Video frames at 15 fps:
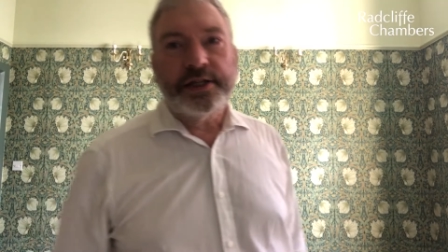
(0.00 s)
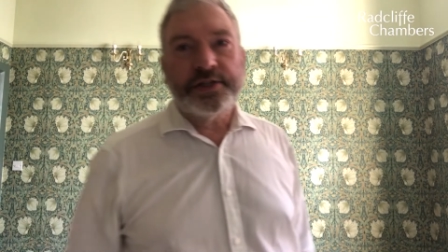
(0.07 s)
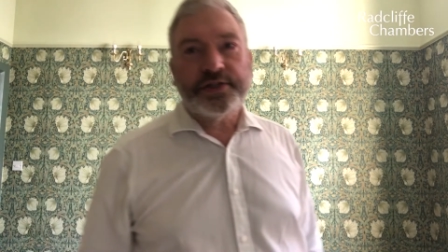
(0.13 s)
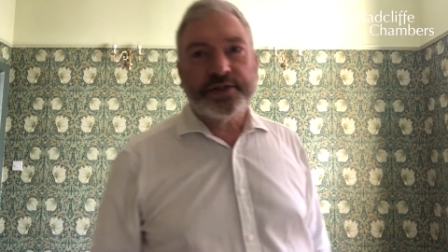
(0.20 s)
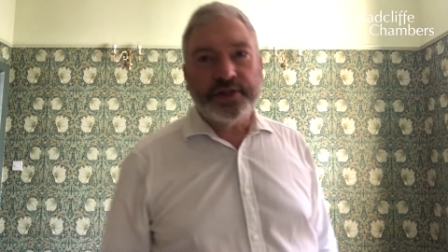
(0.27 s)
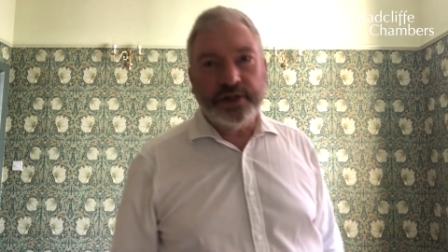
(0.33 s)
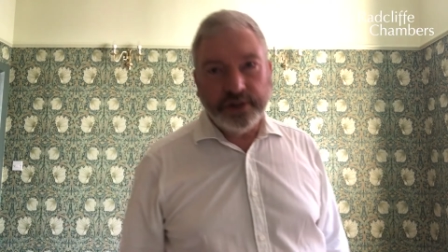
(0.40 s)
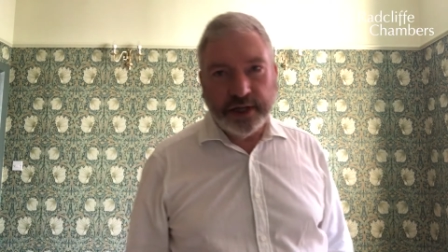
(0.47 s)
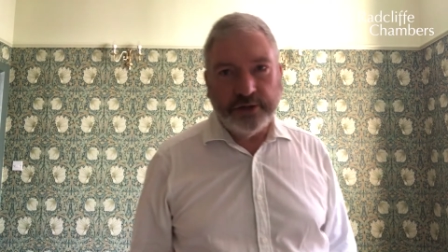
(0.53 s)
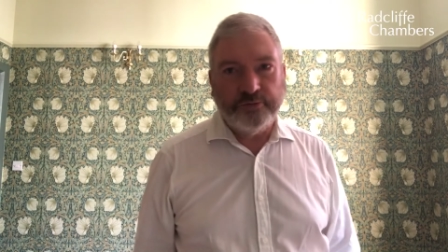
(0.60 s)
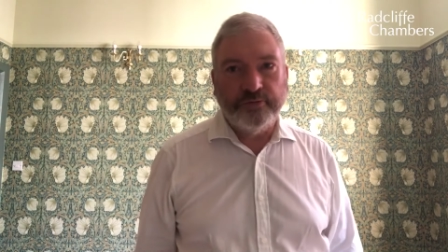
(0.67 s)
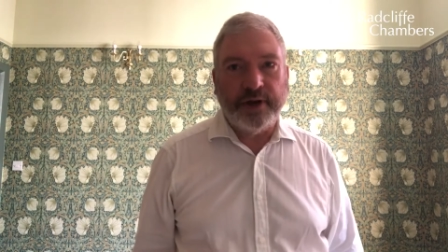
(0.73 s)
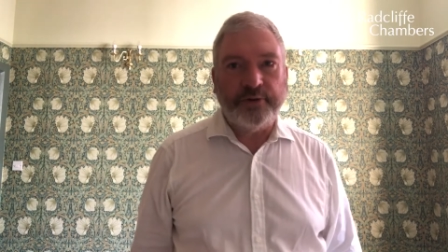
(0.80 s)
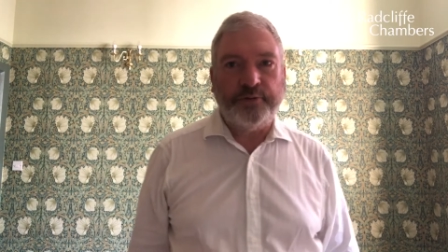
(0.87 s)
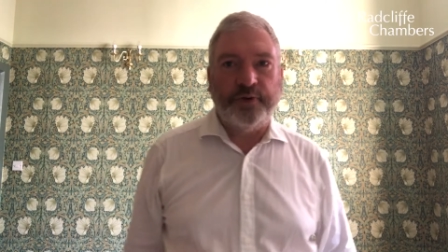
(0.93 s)
Target and
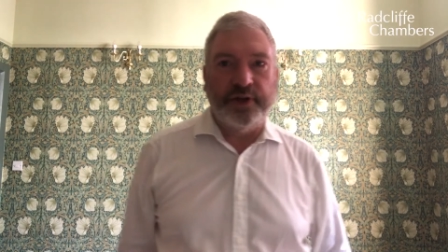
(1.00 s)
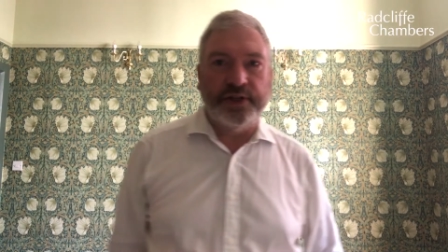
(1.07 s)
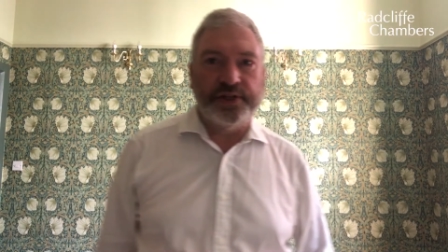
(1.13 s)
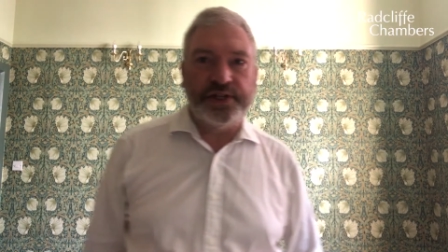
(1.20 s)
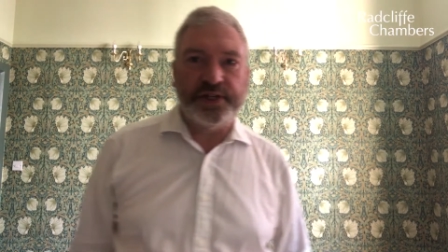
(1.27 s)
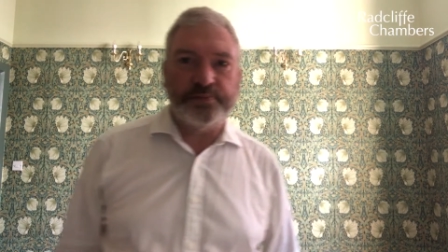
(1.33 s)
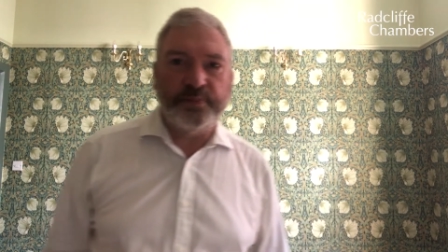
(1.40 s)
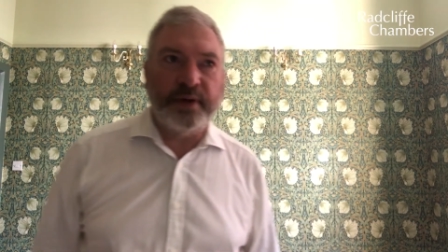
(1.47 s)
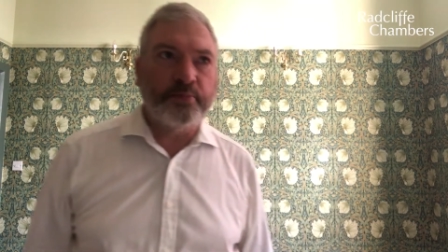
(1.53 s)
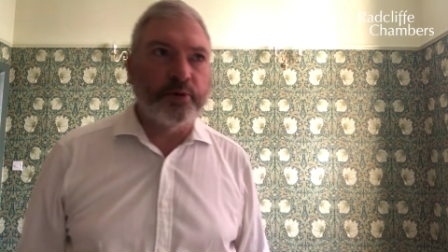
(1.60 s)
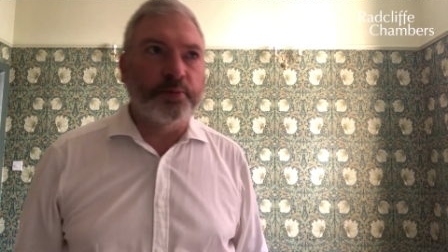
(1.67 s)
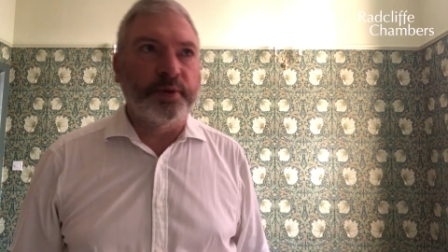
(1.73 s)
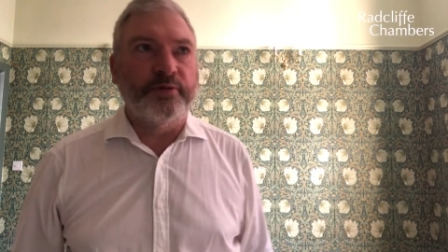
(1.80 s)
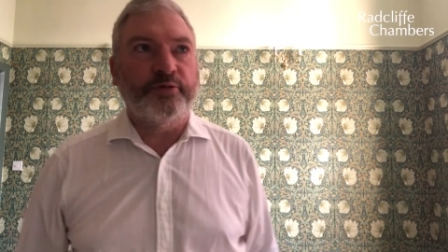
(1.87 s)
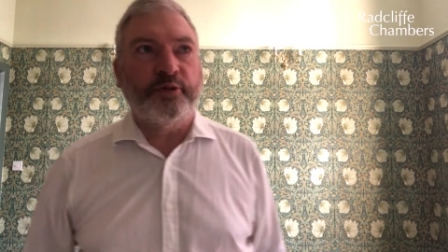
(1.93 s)
Redferns is
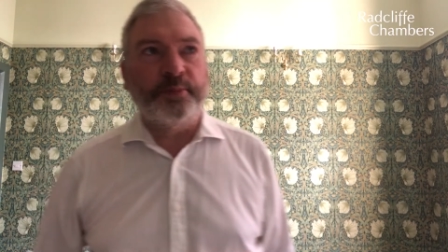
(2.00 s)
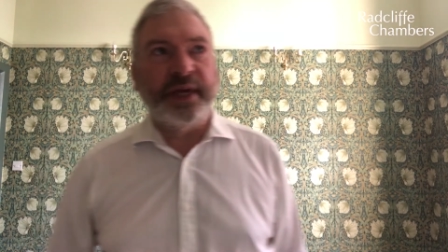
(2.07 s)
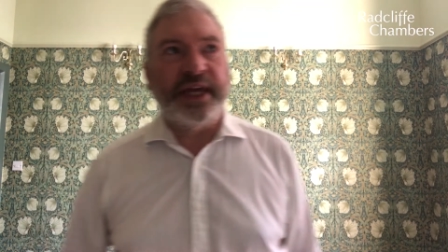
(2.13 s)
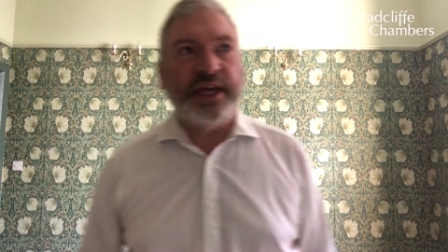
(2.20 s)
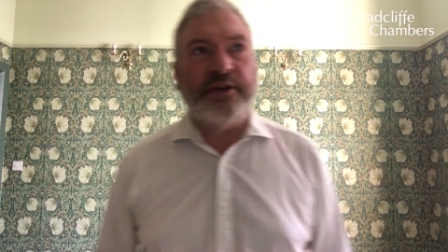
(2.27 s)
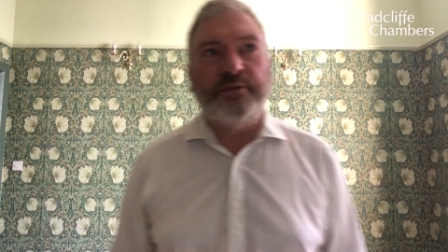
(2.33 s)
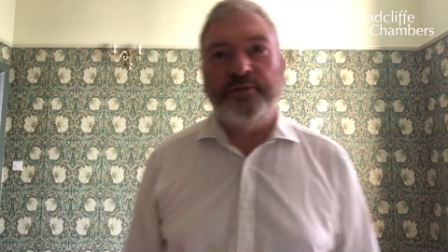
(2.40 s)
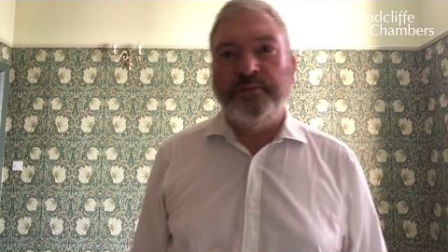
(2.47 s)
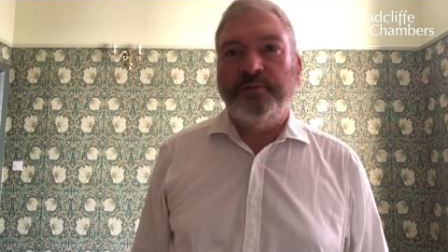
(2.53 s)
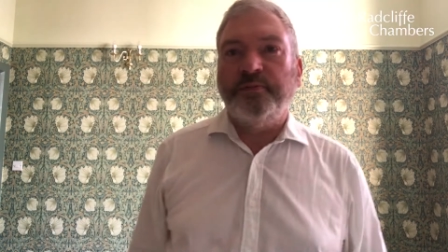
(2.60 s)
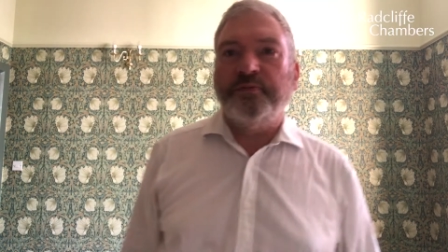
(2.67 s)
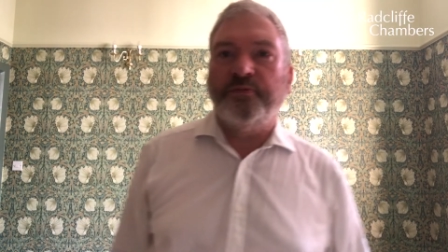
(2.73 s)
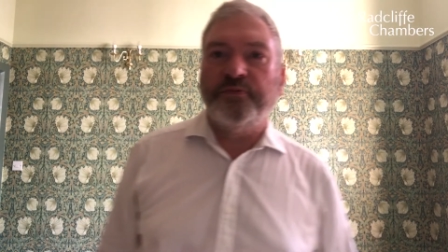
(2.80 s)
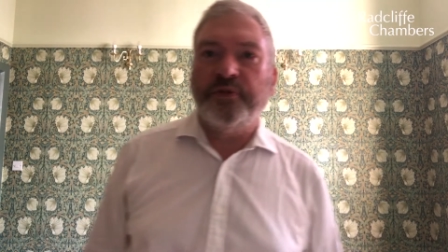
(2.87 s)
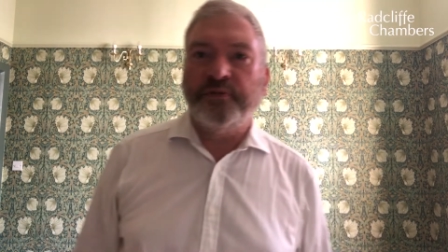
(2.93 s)
memorable for me
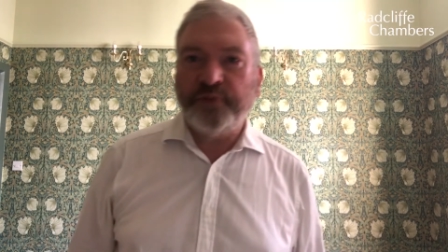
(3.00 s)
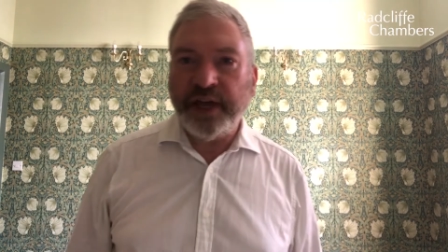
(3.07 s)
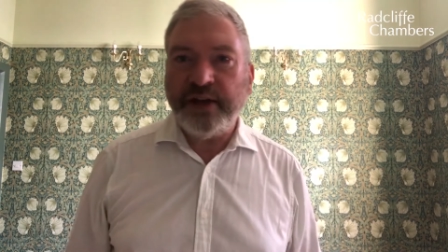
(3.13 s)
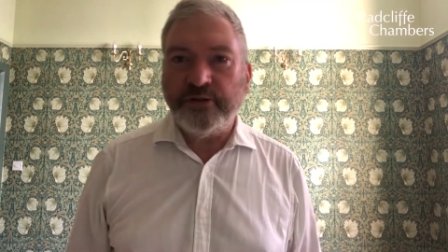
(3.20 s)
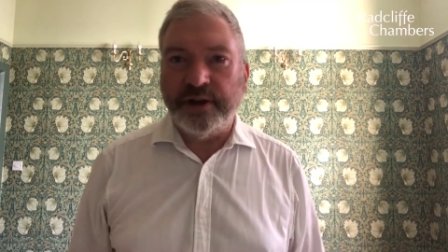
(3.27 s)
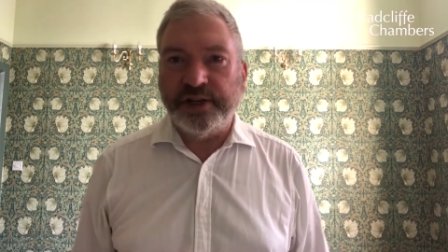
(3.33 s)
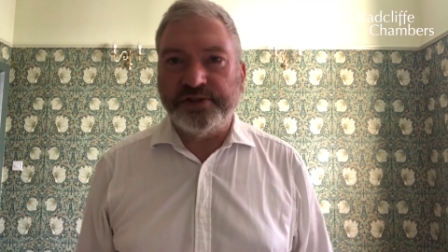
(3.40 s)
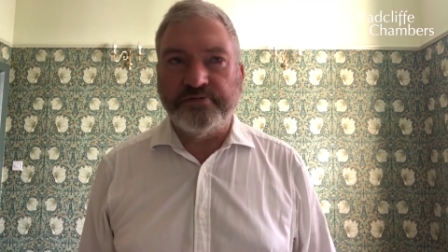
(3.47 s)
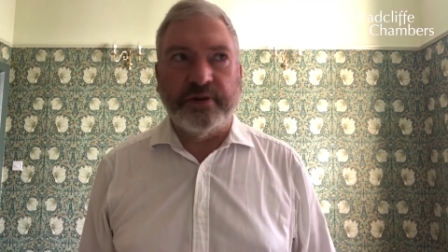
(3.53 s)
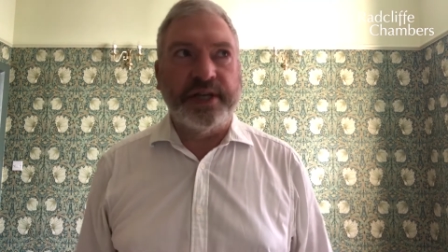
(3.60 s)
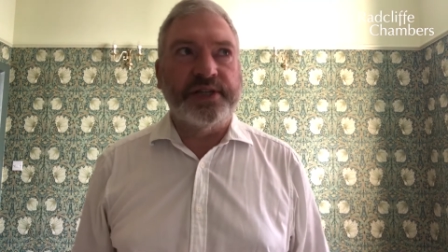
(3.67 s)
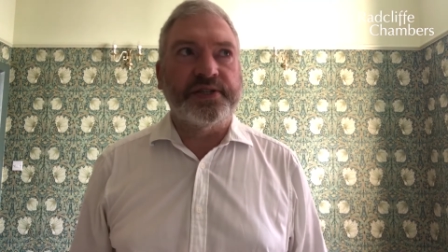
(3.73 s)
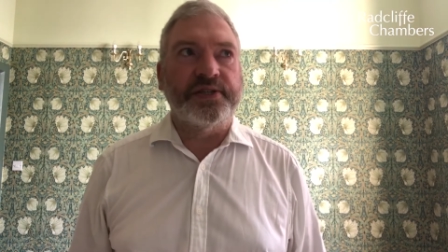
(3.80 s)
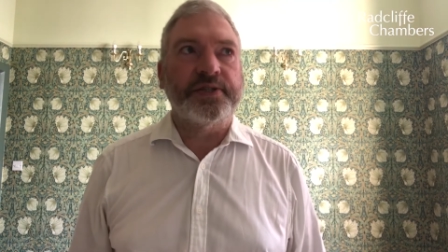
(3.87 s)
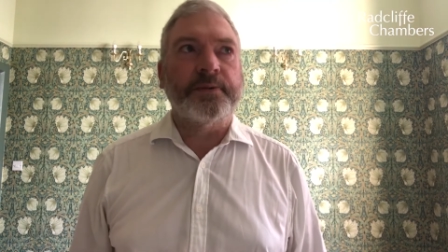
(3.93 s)
for various
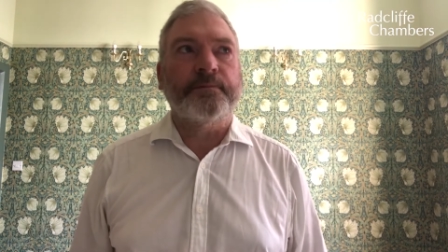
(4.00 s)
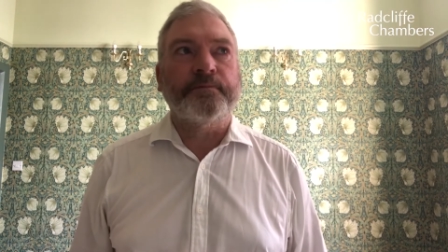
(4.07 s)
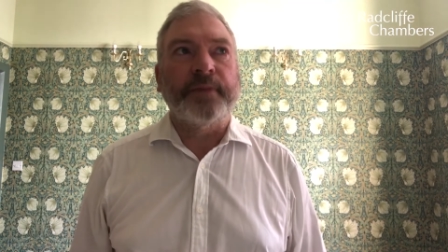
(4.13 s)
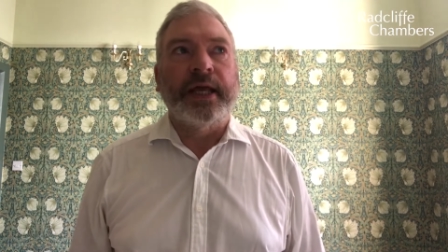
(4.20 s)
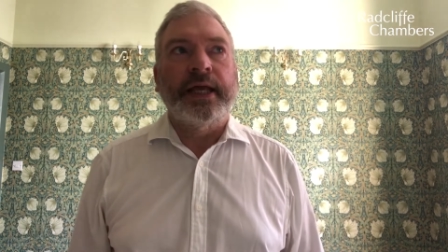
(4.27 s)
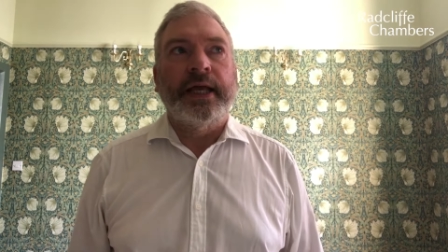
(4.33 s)
reasons.